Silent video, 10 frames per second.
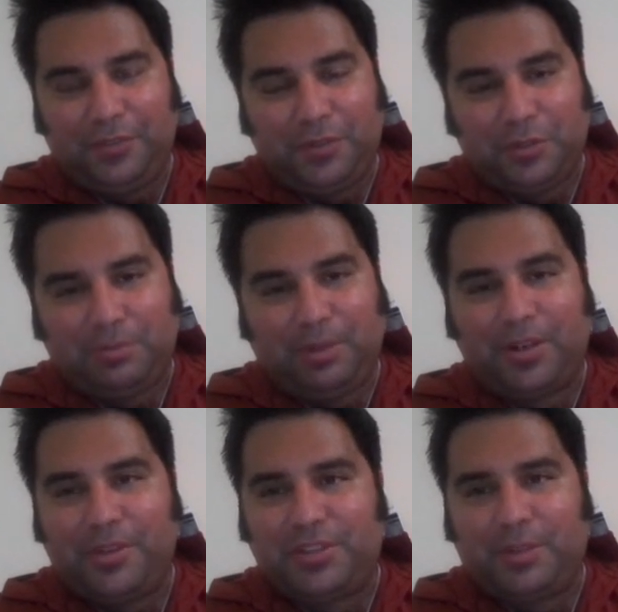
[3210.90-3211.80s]
I love to respond.
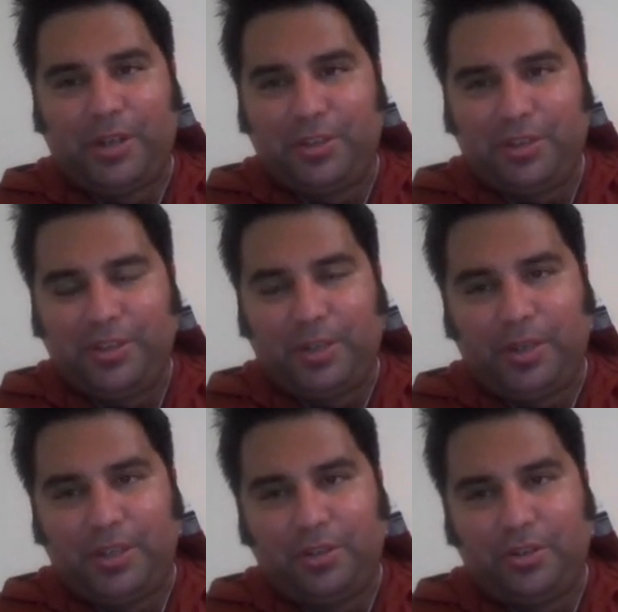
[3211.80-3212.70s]
Or they say, why don't you go there?
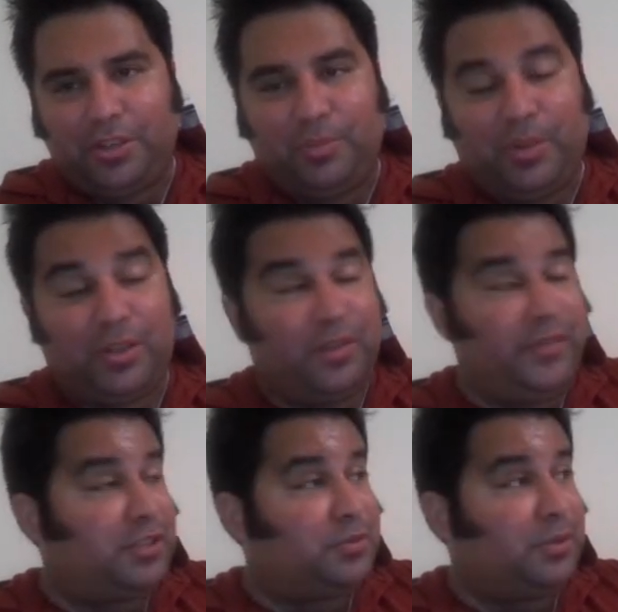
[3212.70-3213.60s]
Why don't you go to Cuba? Why don't you go
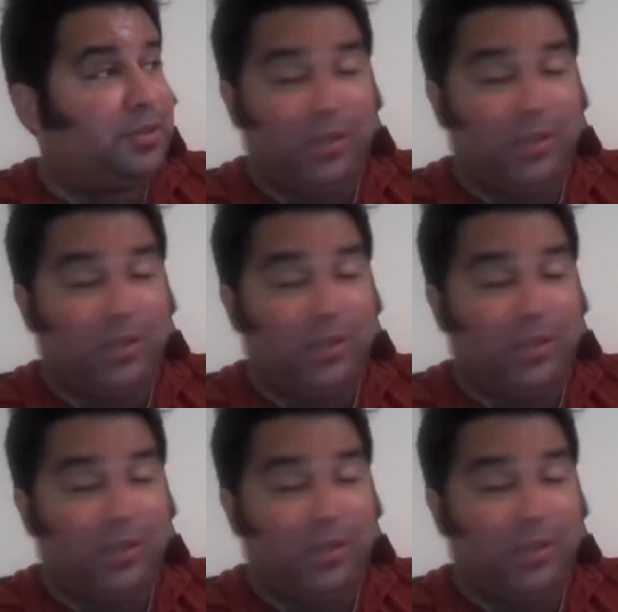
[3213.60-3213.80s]
to Venezuela?